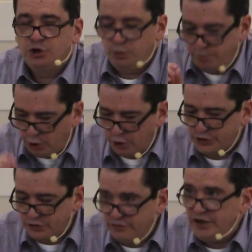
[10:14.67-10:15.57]
to
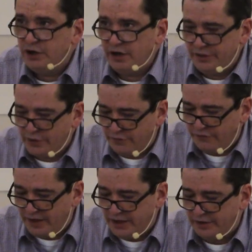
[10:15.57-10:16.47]
persevere in their
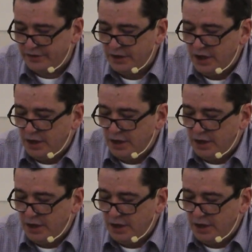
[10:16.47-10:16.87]
faith,